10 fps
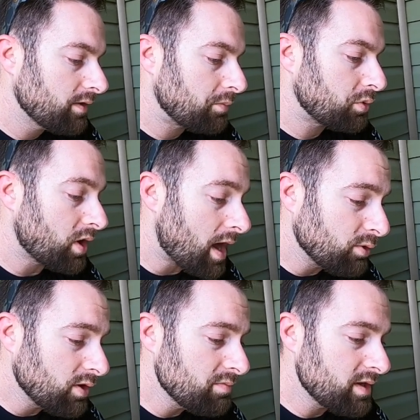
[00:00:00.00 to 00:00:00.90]

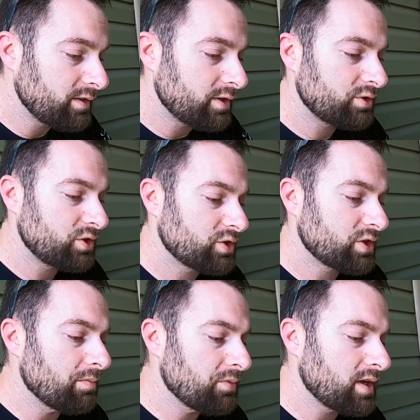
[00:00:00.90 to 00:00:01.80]
problem. There's just
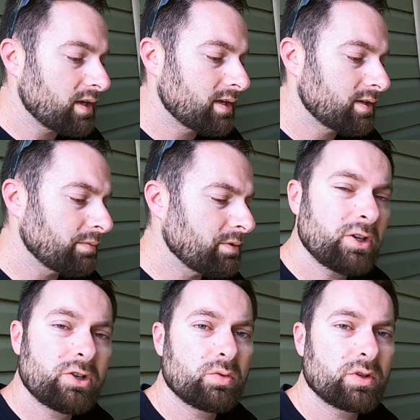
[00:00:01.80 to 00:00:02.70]
something
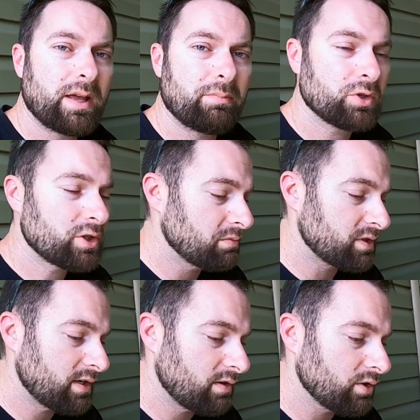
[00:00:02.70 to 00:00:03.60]
to do with that bushing
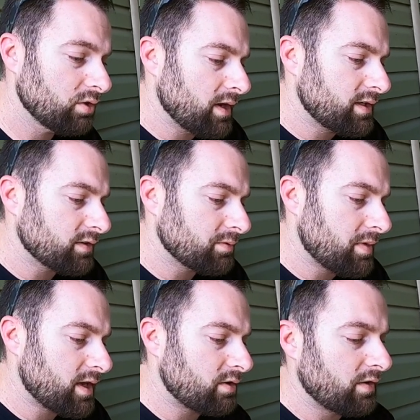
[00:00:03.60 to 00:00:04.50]
material. It doesn't
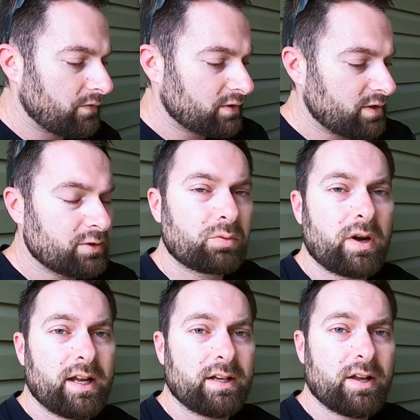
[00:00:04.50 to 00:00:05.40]
matter if it's this
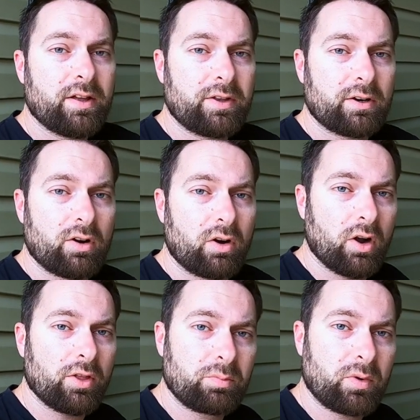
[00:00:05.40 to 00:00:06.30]
brand. There are
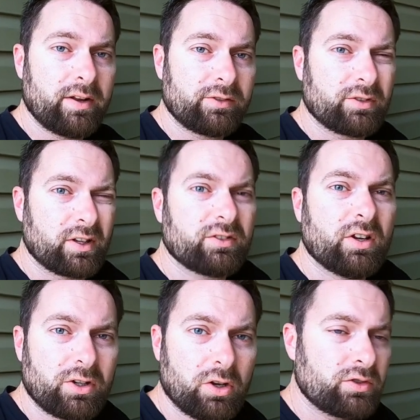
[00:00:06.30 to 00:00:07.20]
other brands. There's like
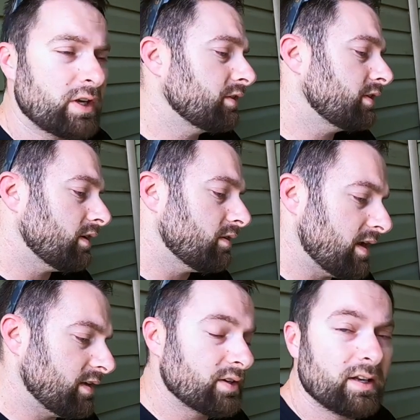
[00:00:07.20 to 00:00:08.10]
Suncoast out there,
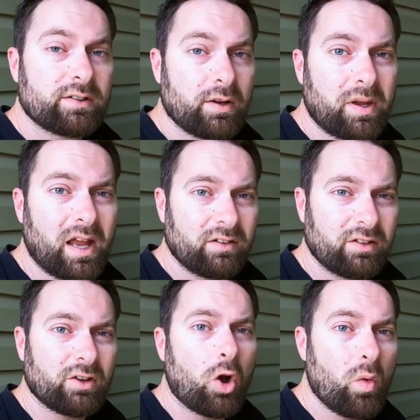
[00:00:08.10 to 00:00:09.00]
and in some
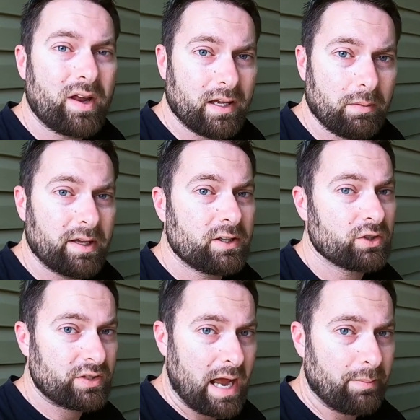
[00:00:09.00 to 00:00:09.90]
cases OEM. It
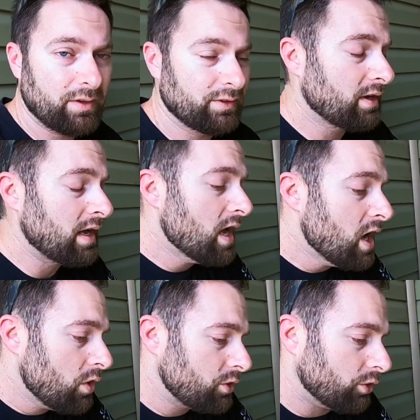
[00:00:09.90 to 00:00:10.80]
just happens.
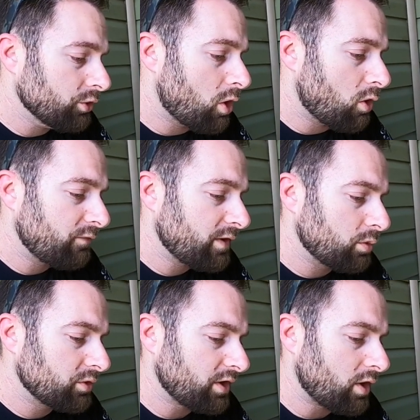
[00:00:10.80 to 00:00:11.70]
Don't know if it
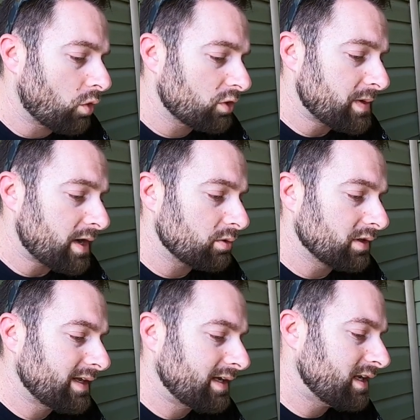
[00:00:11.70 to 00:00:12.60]
was a horsepower
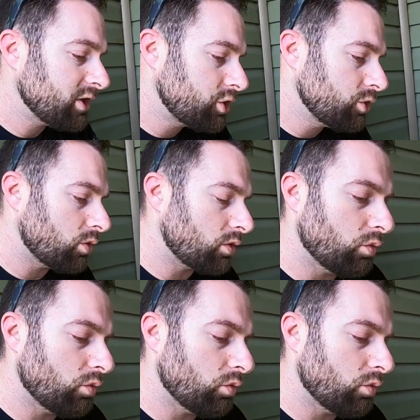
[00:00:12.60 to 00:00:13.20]
related issue or